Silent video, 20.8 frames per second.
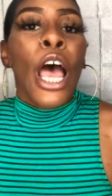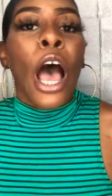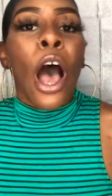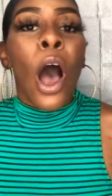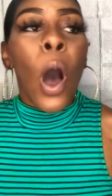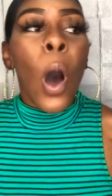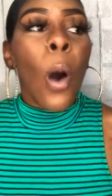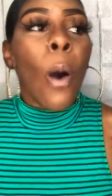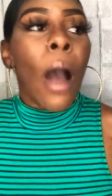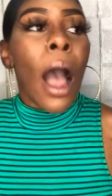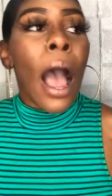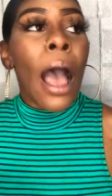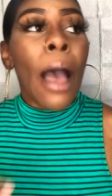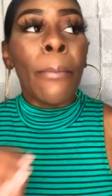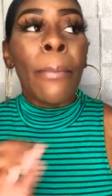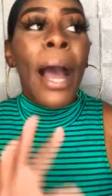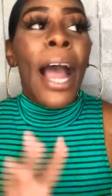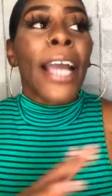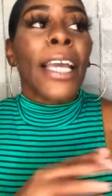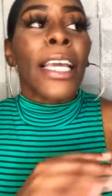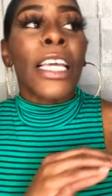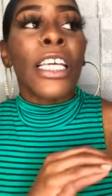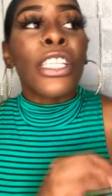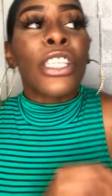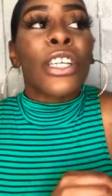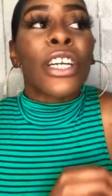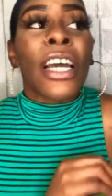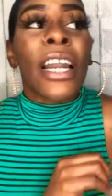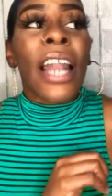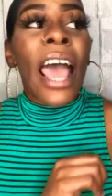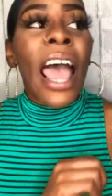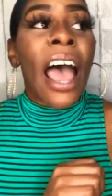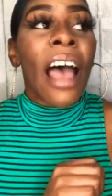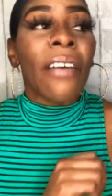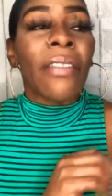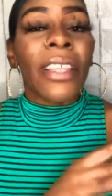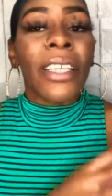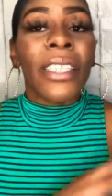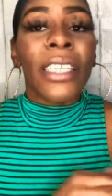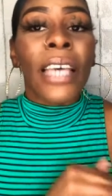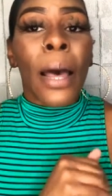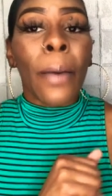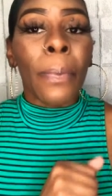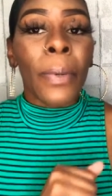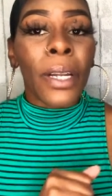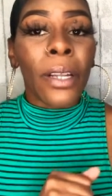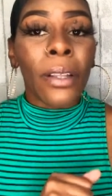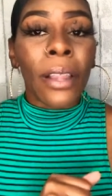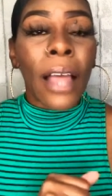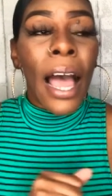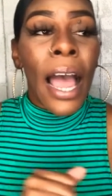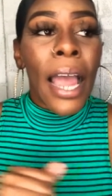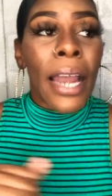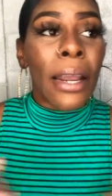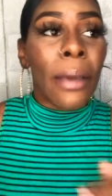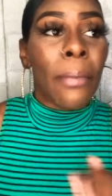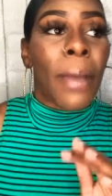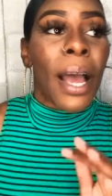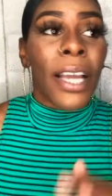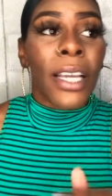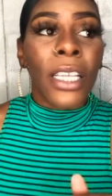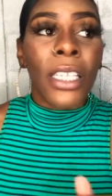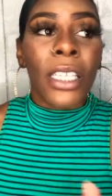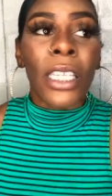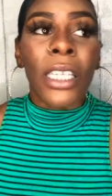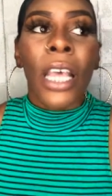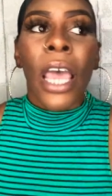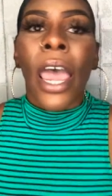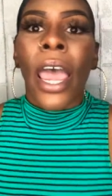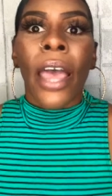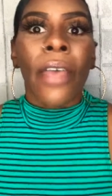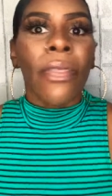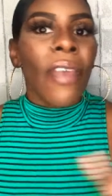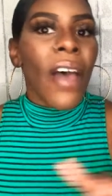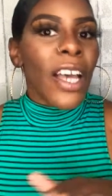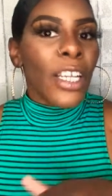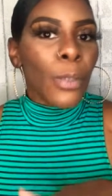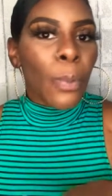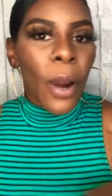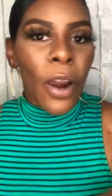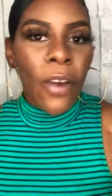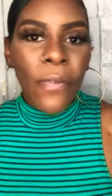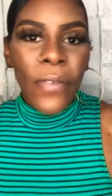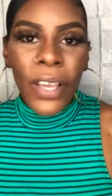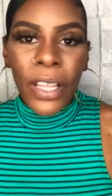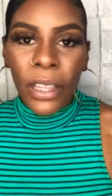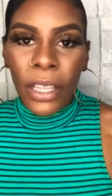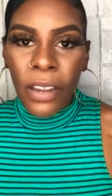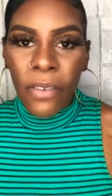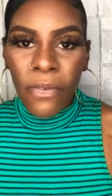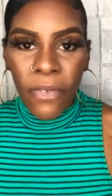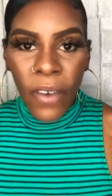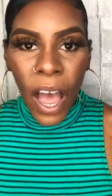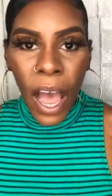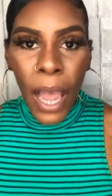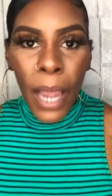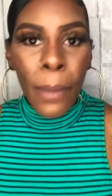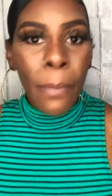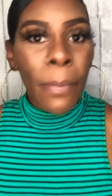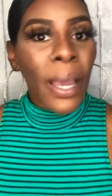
oh, my kids are going to have the top of the line and my kids, and that's perfectly fine.